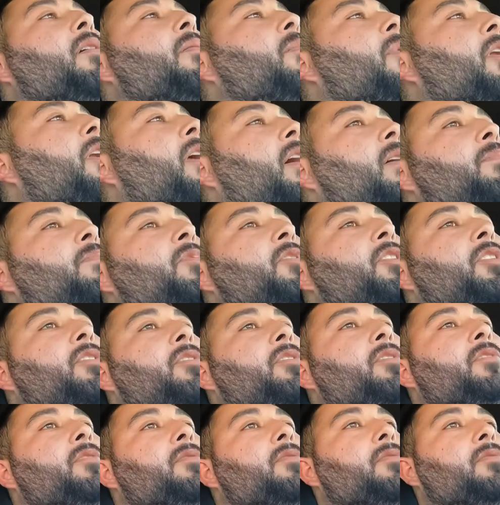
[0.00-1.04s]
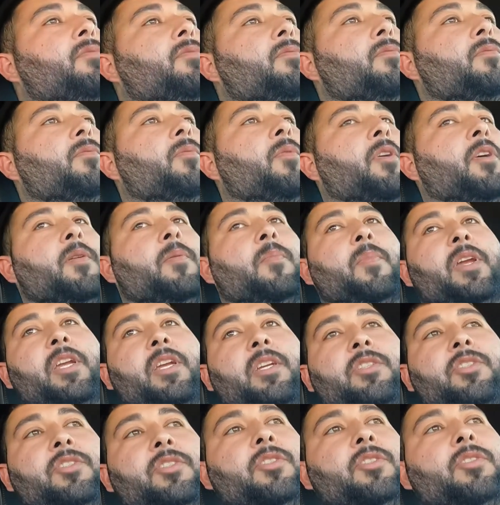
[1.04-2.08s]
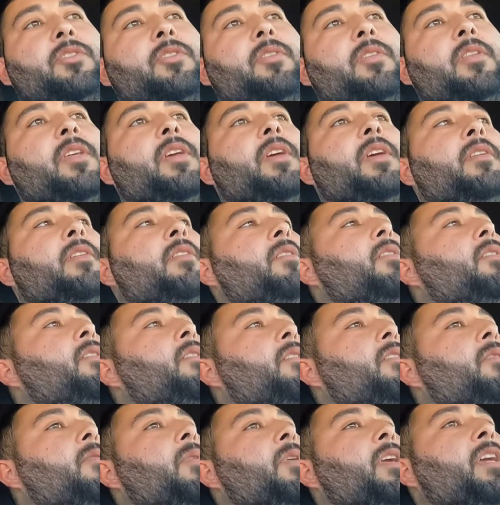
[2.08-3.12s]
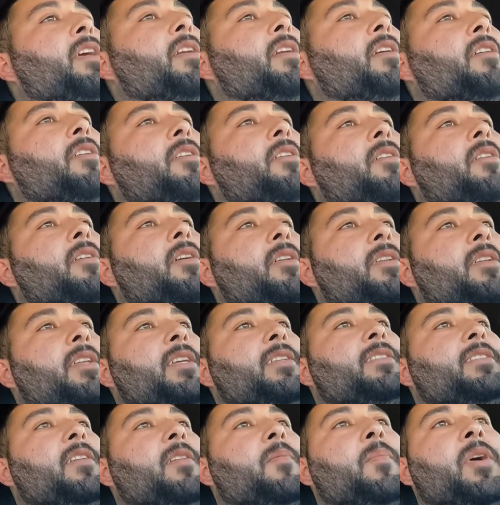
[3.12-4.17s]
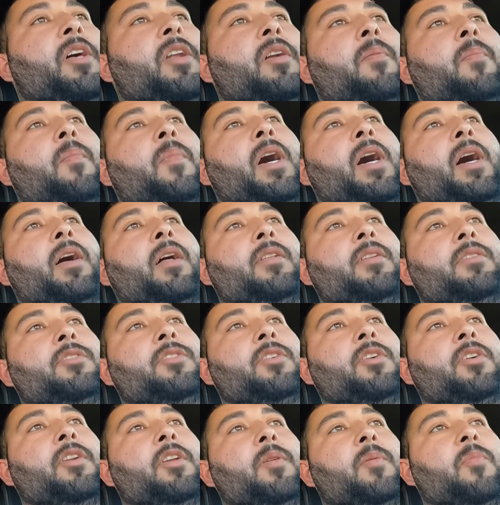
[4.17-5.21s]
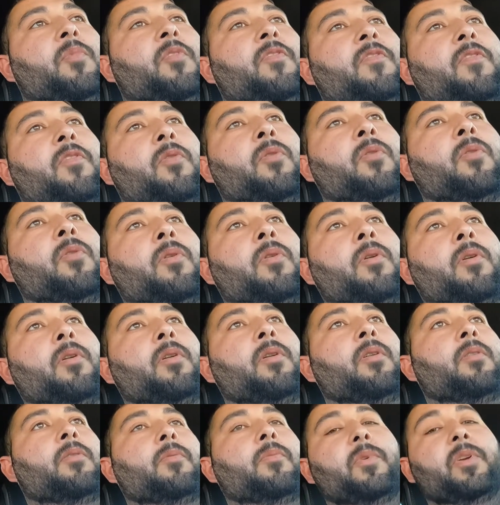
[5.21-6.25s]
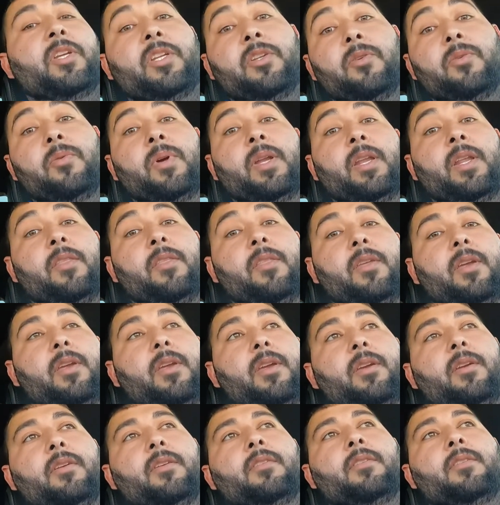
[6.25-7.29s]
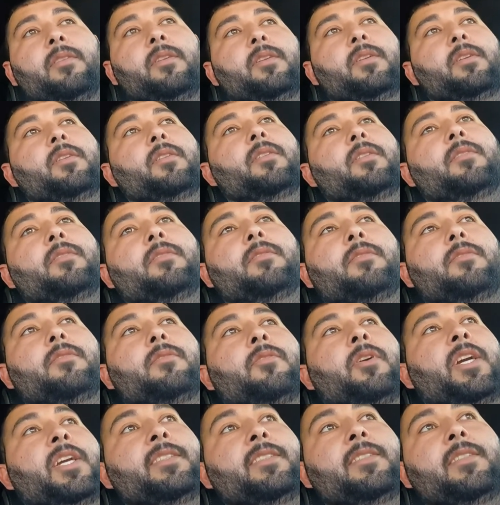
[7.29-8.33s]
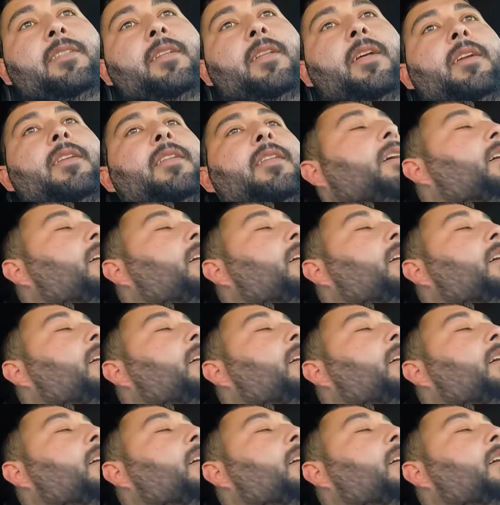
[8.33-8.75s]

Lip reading: but I'm just want to make sure that we get a decent amount of mileage on it before we do anything crazy like